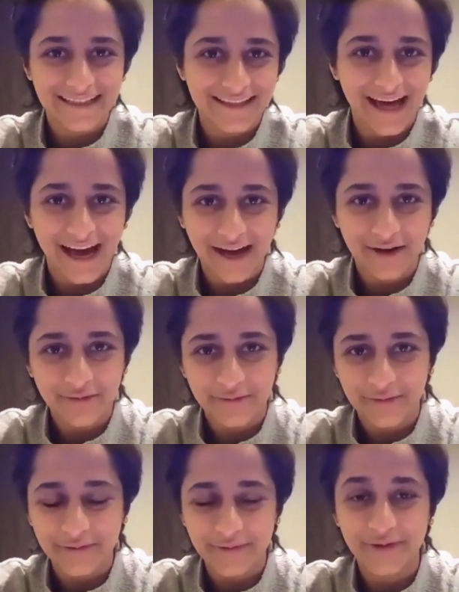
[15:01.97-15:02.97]
that
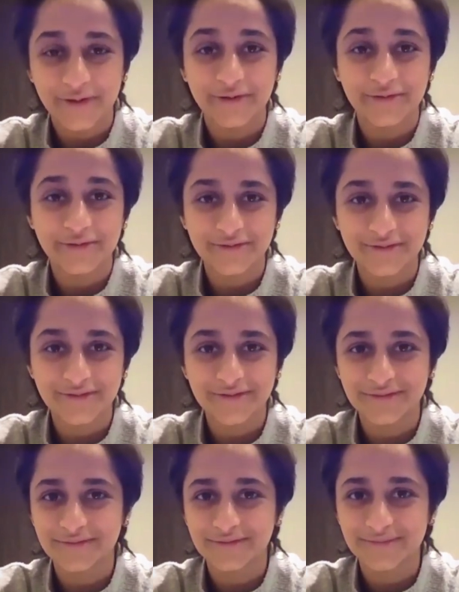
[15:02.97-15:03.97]
we will
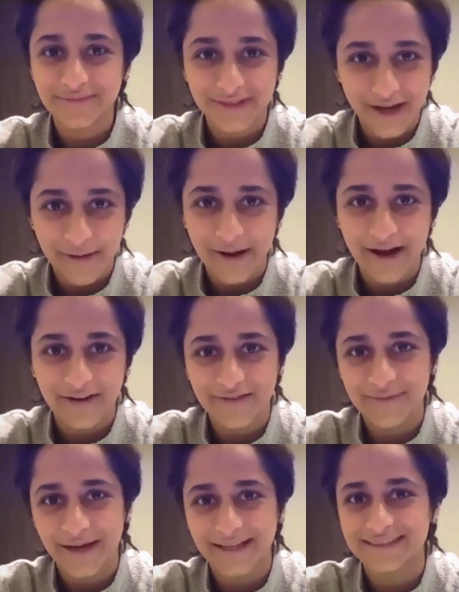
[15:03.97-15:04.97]
come out of
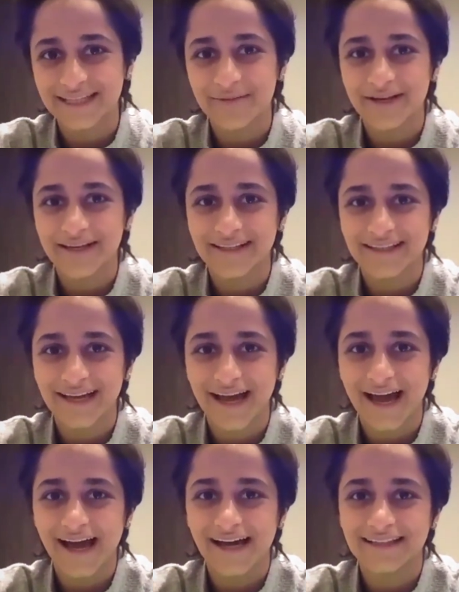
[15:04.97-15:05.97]
the pandemic
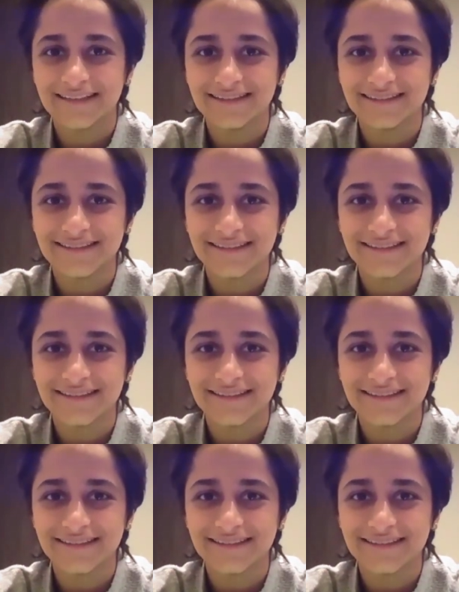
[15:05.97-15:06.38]
and